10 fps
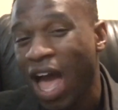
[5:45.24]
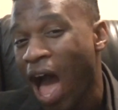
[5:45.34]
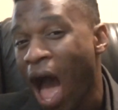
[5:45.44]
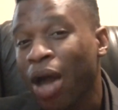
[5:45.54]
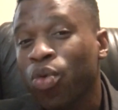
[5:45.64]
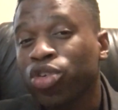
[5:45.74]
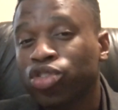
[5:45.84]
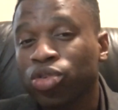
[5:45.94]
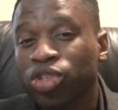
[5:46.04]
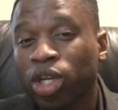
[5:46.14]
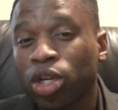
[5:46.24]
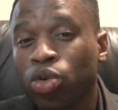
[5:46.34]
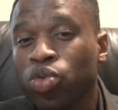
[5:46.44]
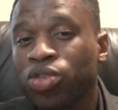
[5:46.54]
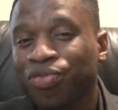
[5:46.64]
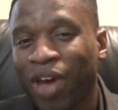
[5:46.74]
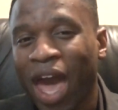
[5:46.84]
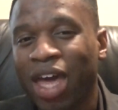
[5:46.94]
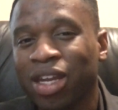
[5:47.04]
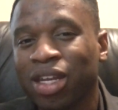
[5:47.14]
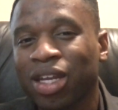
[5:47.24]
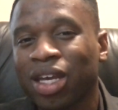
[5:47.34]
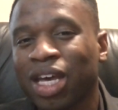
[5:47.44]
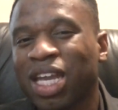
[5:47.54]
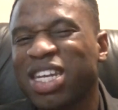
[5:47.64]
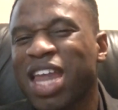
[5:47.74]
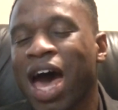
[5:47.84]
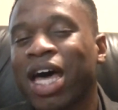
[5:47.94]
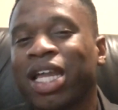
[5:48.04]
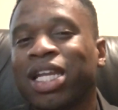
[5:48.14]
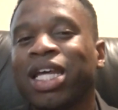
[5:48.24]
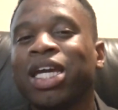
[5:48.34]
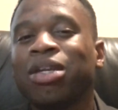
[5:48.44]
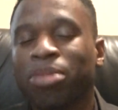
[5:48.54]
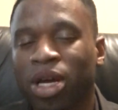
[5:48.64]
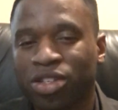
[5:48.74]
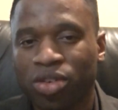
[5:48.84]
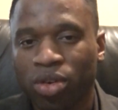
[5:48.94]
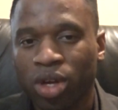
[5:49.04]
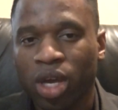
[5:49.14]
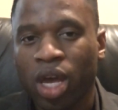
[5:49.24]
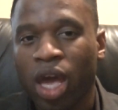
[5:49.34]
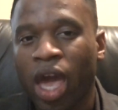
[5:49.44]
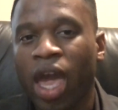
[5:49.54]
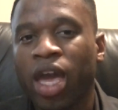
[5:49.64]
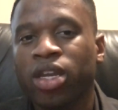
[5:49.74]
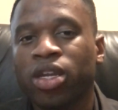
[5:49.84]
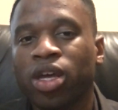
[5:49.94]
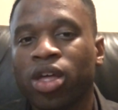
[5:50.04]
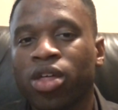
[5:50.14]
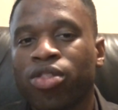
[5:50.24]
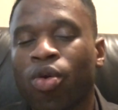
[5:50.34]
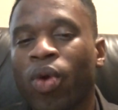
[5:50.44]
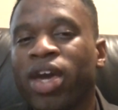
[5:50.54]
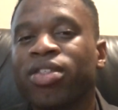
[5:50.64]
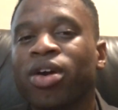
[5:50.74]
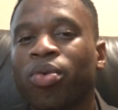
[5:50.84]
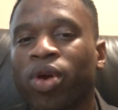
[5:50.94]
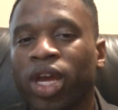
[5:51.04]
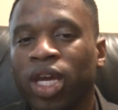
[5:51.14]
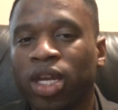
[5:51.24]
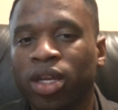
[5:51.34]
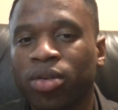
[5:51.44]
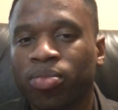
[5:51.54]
I want you to lose fat, not lean muscle. And the way that we're eating,